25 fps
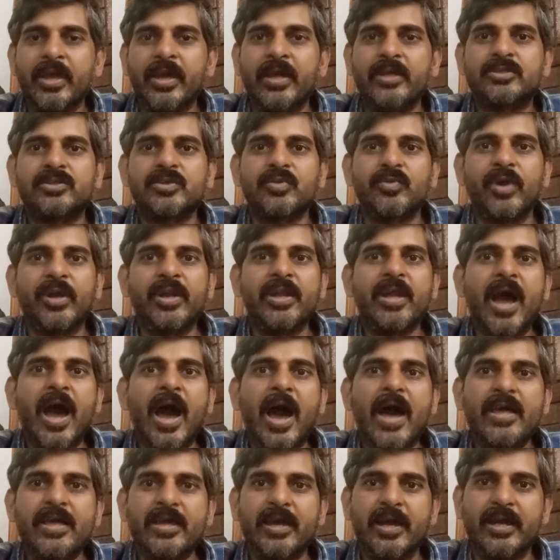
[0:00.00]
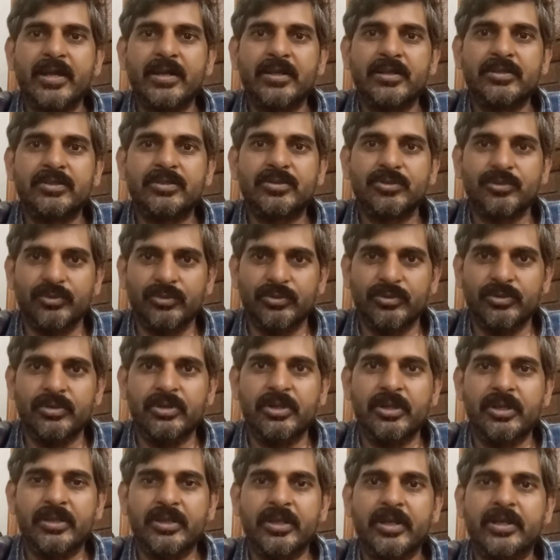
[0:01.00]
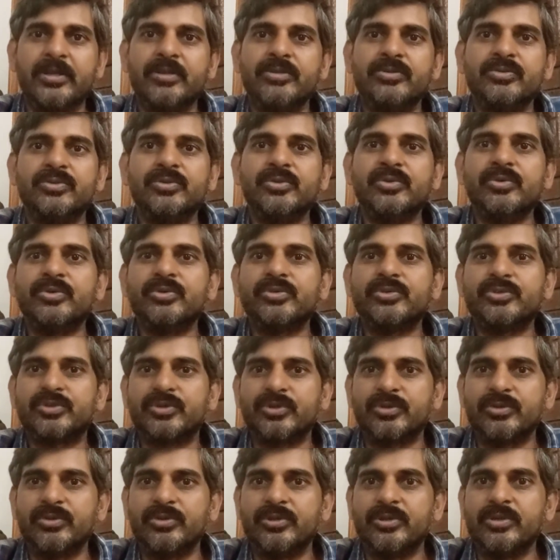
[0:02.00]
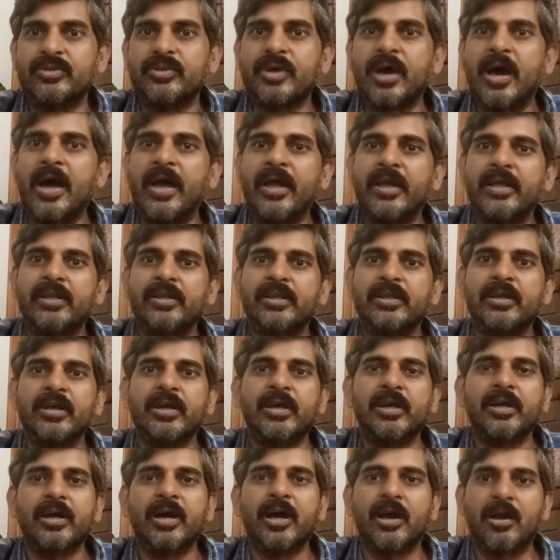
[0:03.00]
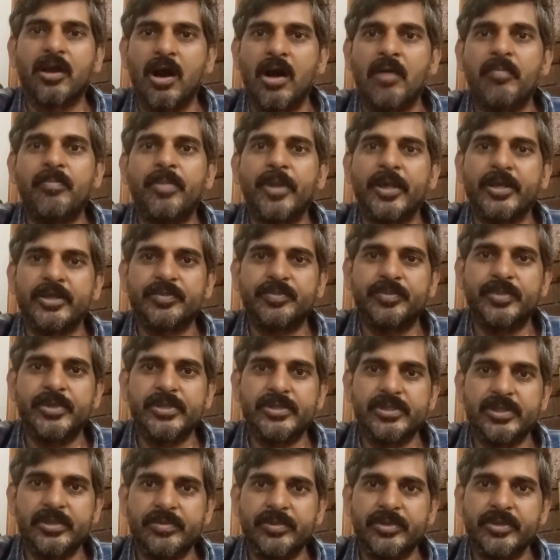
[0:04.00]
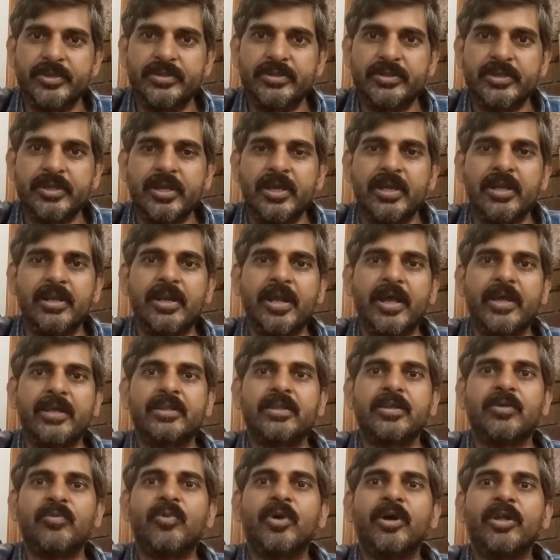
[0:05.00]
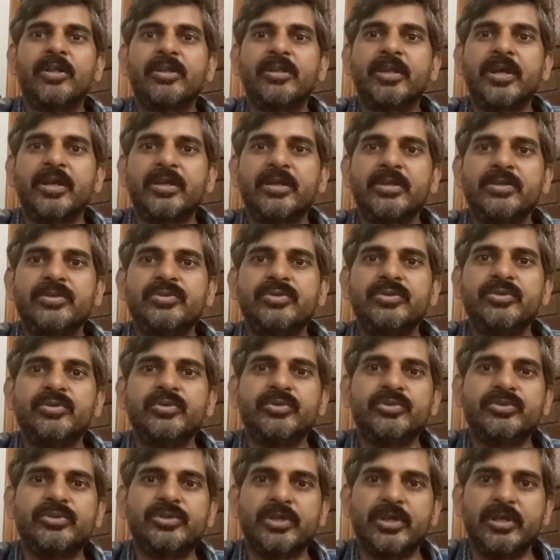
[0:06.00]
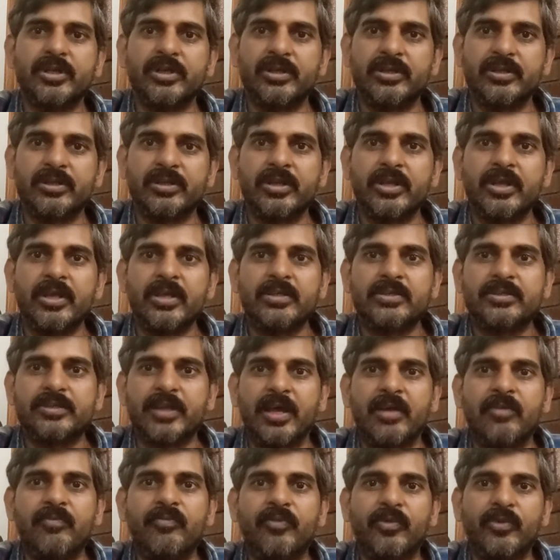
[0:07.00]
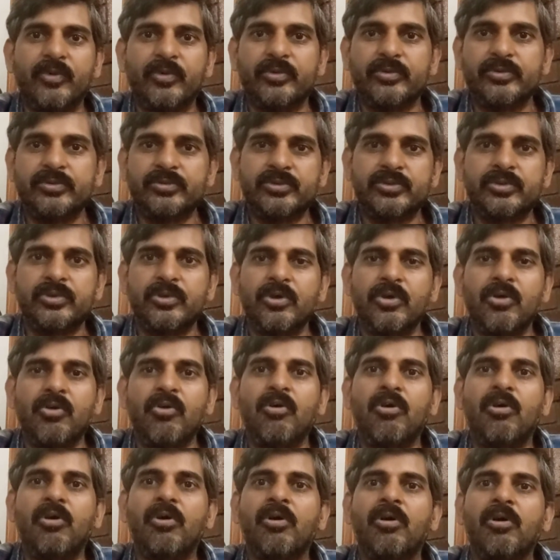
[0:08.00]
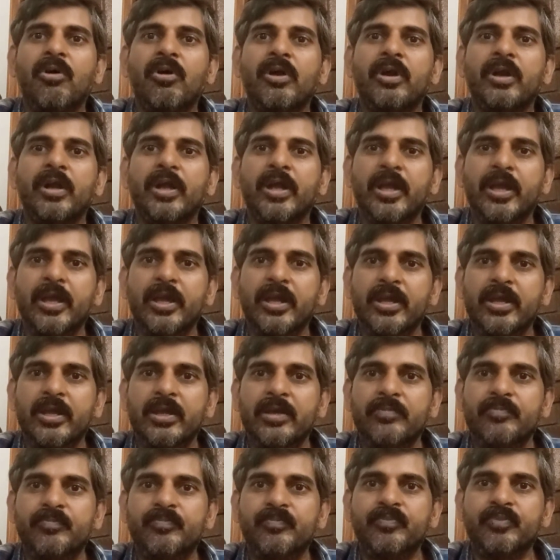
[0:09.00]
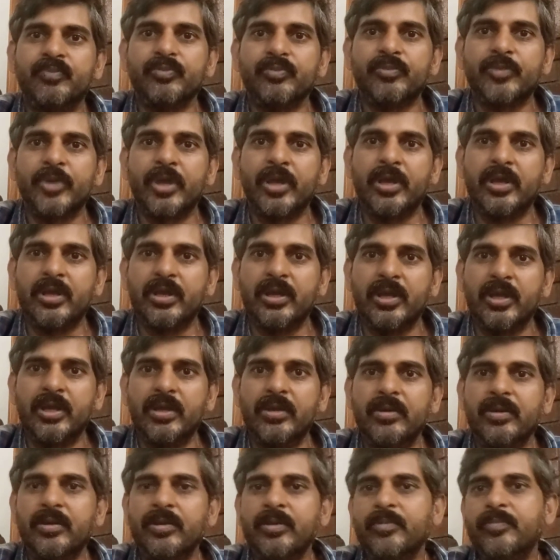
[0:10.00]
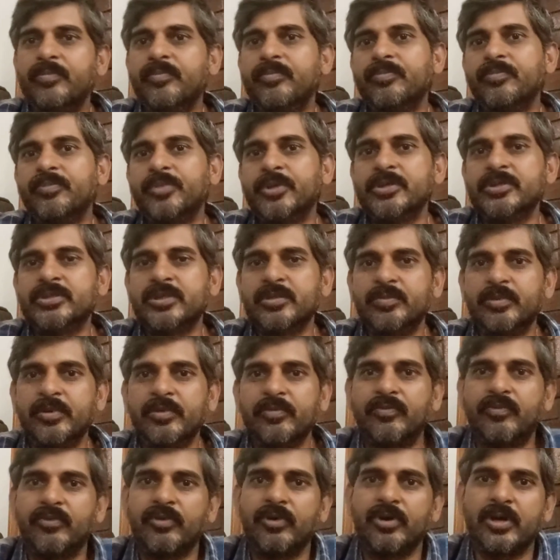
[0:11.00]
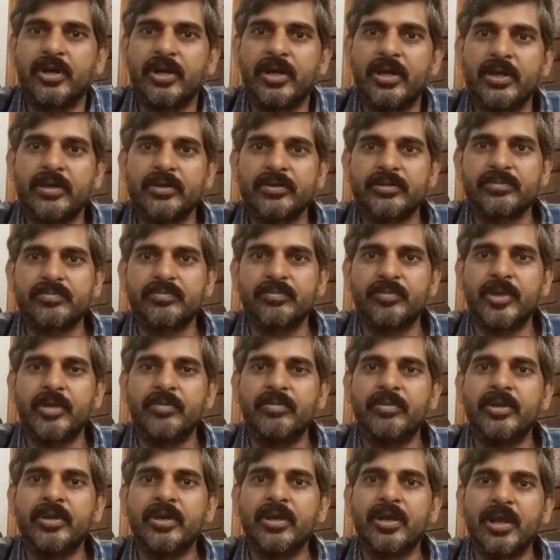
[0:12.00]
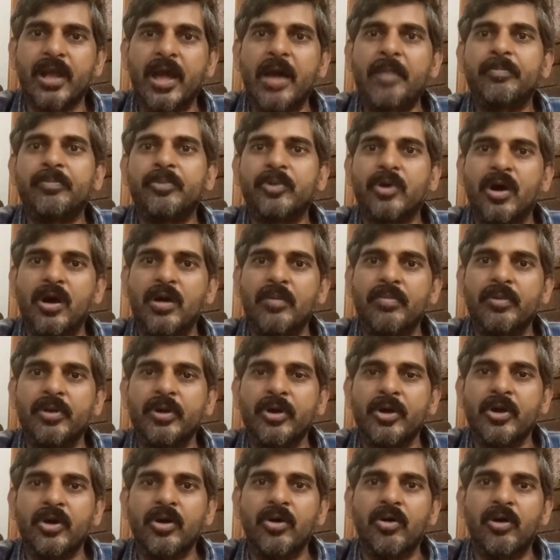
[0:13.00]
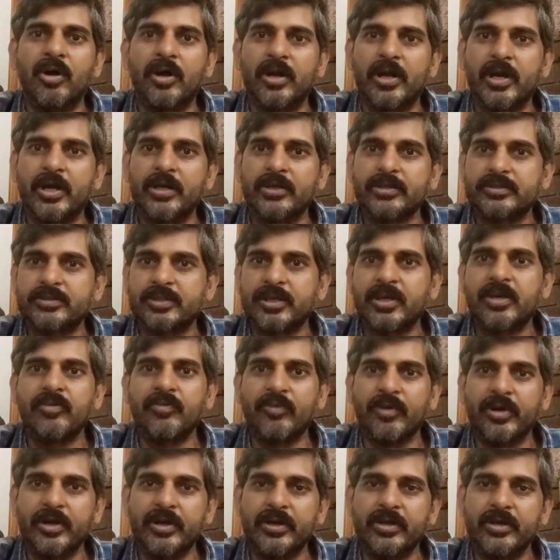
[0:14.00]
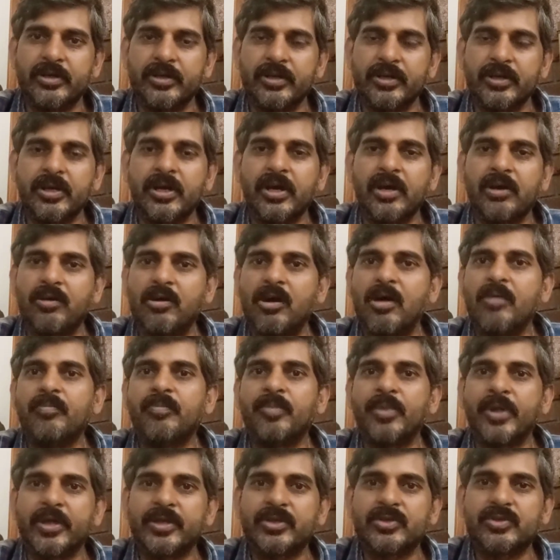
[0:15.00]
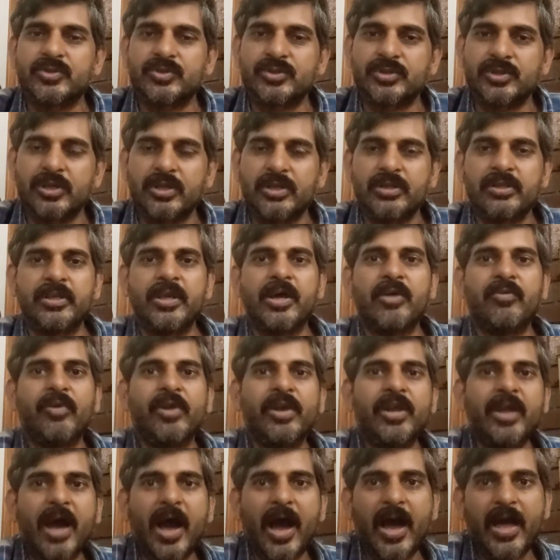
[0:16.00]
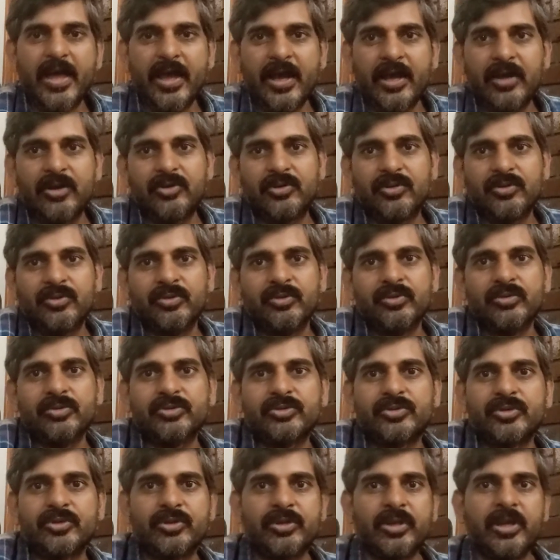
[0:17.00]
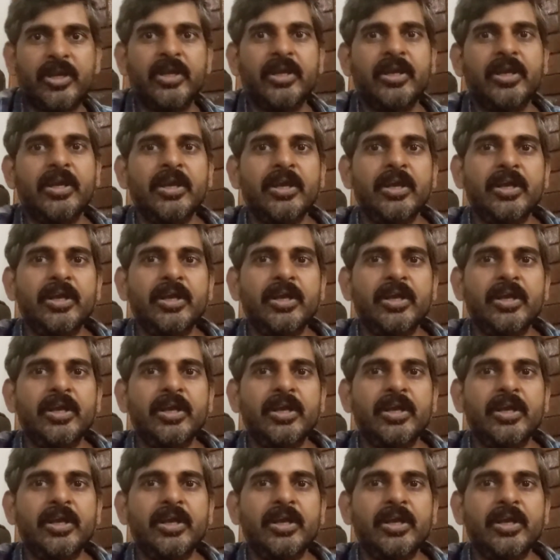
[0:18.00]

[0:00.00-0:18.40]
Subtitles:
It's a very high-end tool that is used to design complex PCBs like the one that is used in cell phones, or a PCB for maybe a laptop or a server, a complex. They are very high-end tools, so they